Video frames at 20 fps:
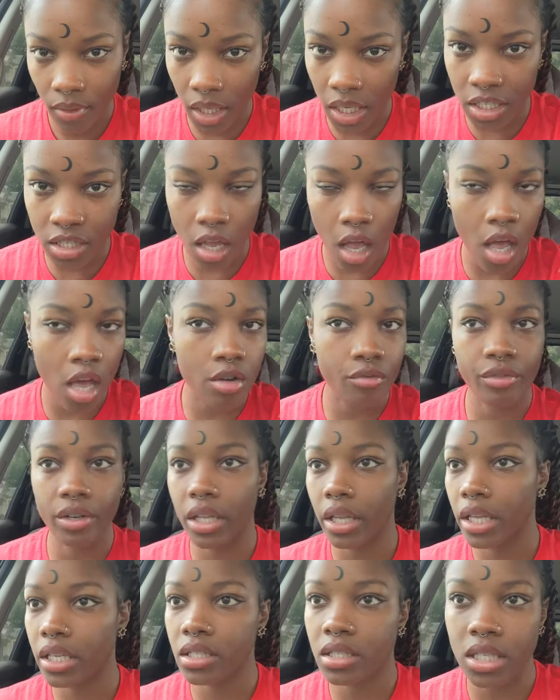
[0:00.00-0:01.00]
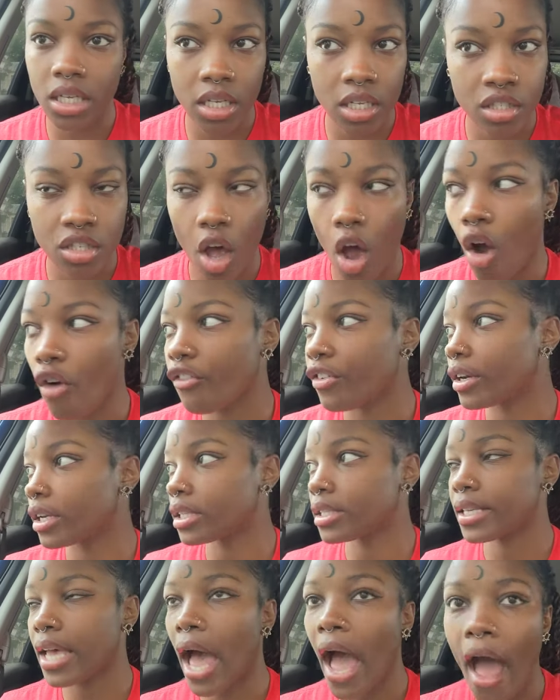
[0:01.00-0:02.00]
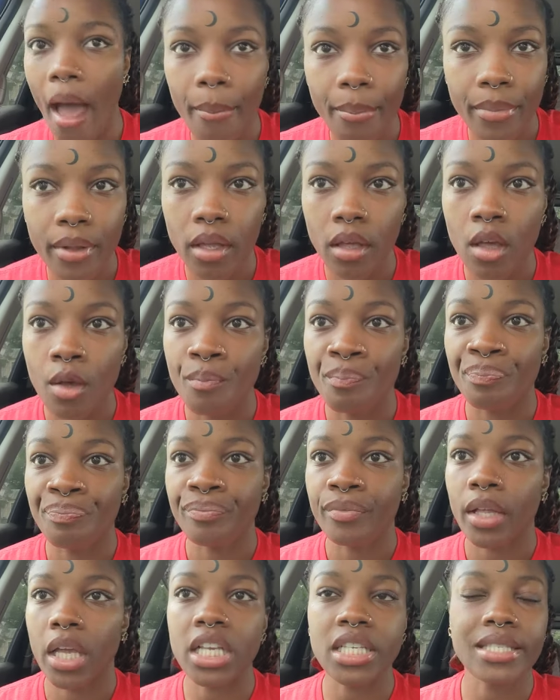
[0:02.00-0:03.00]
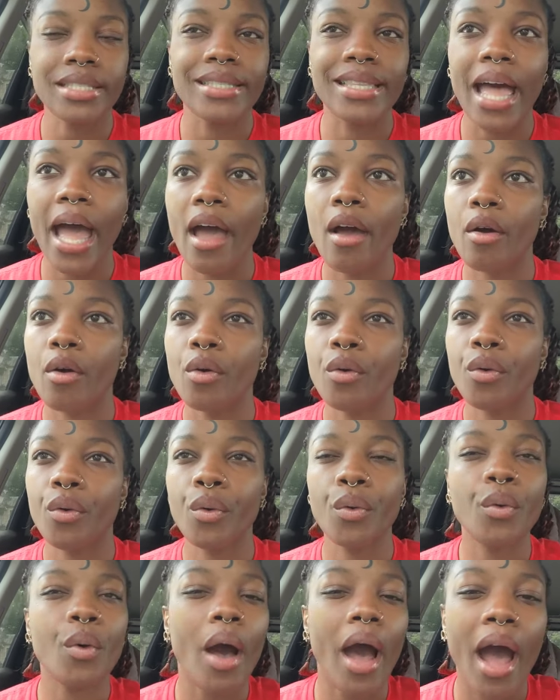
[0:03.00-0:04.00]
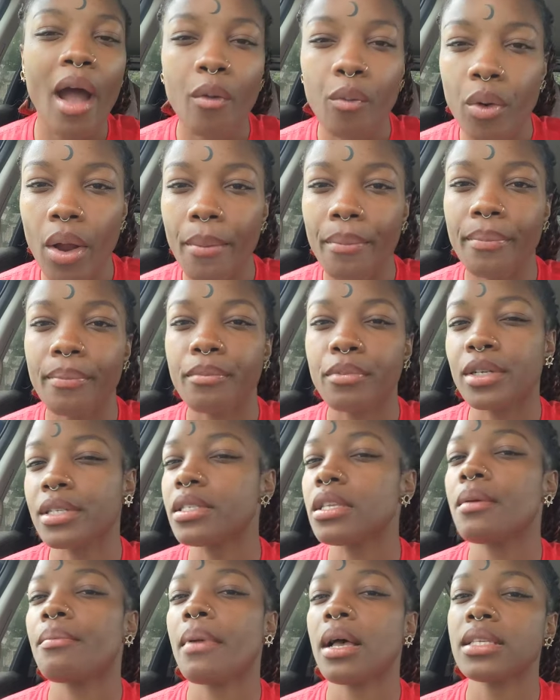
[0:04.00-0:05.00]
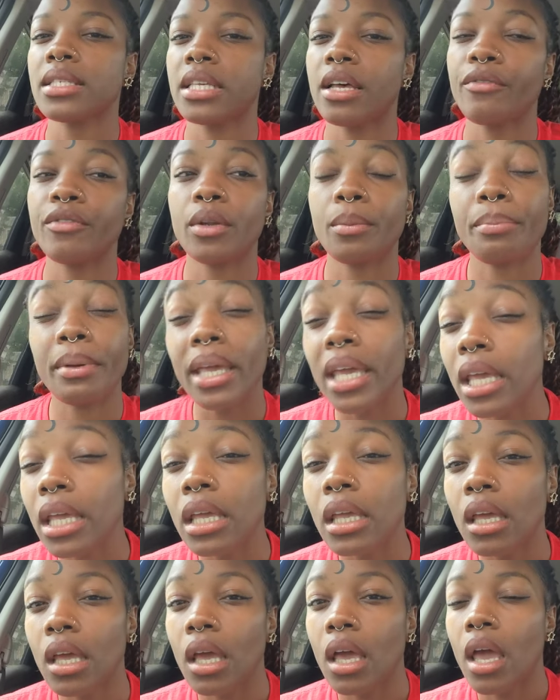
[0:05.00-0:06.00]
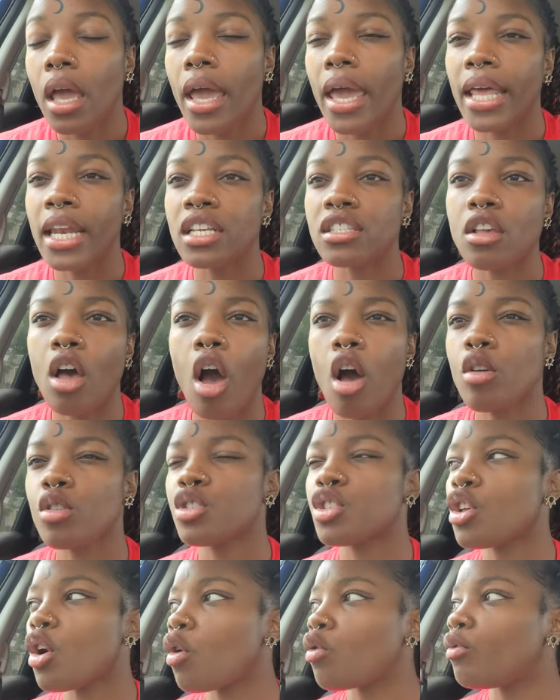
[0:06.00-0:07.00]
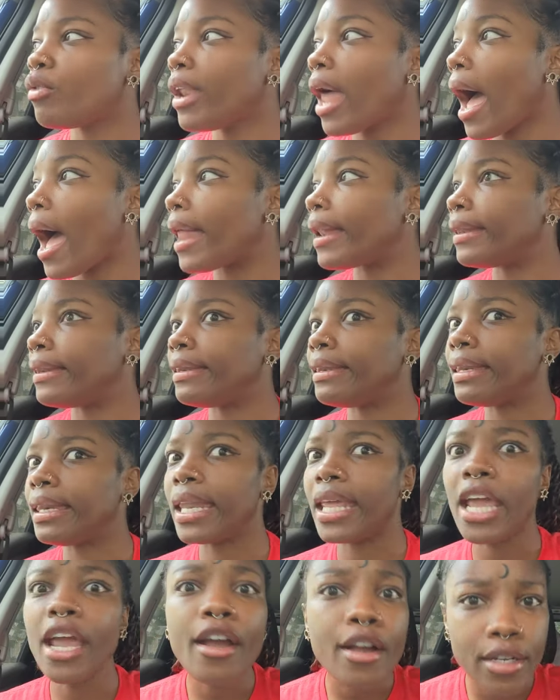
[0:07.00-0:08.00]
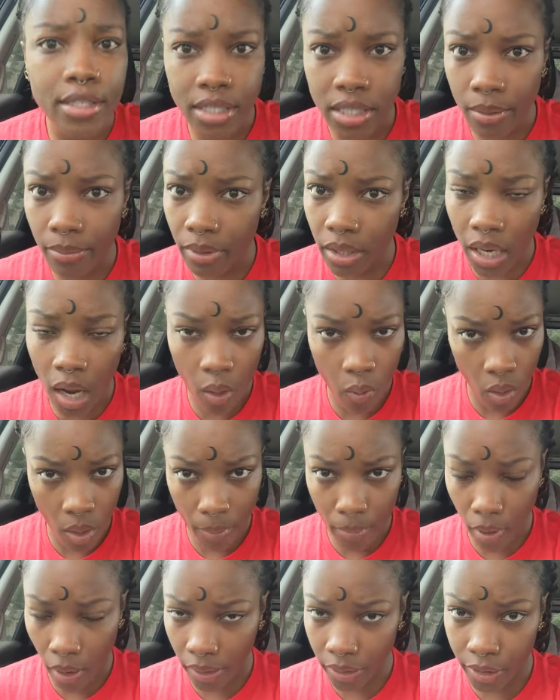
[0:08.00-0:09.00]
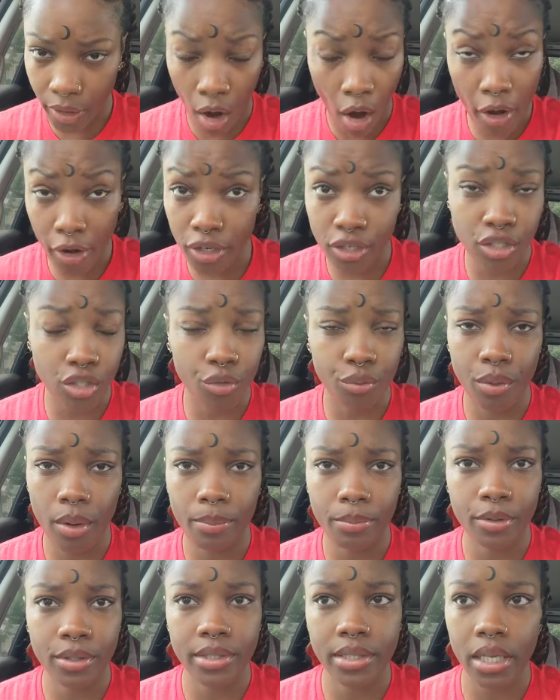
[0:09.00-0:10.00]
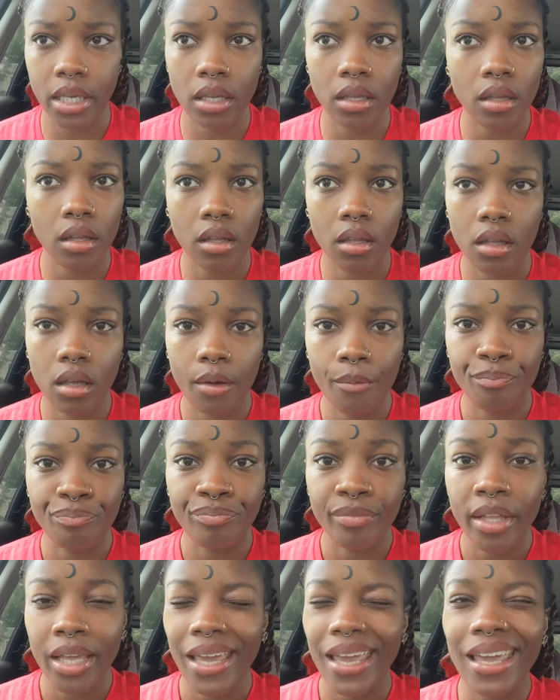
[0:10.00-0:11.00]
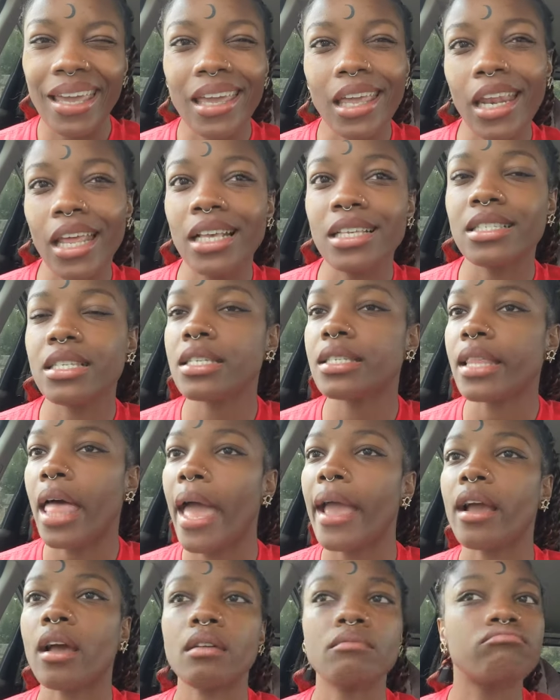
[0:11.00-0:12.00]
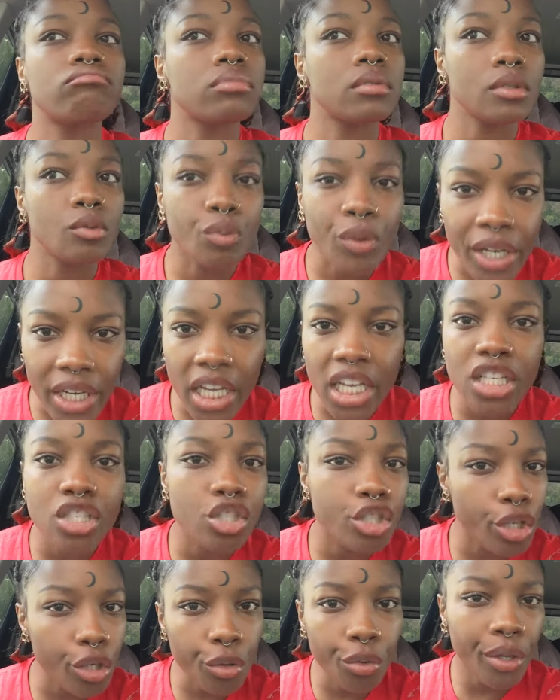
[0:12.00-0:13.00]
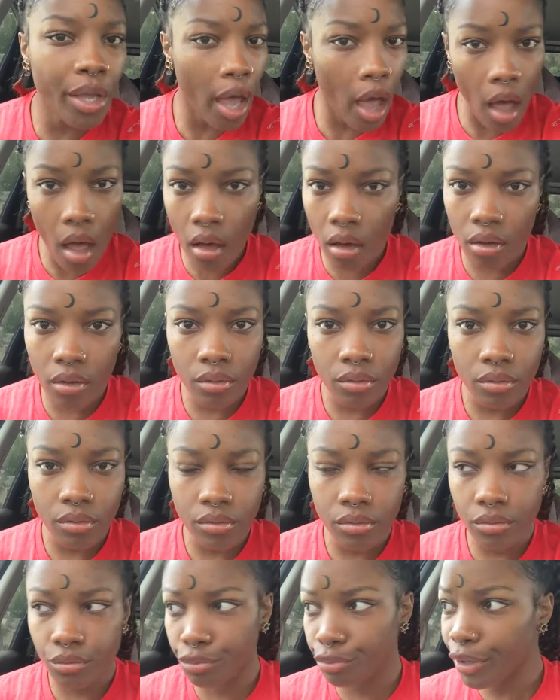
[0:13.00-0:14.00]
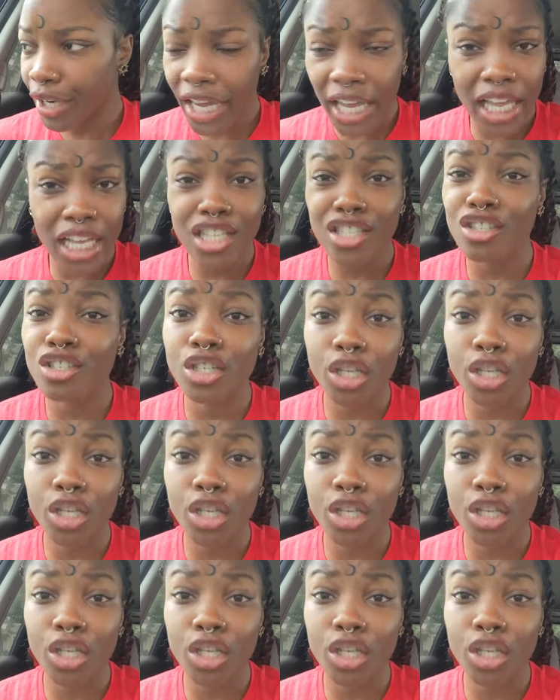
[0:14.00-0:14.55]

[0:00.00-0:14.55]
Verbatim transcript: it's unrealistic it's over the top it's not who i represent myself to be and it's also not near something i want my daughters to represent and it's just like rent is due y'all rent is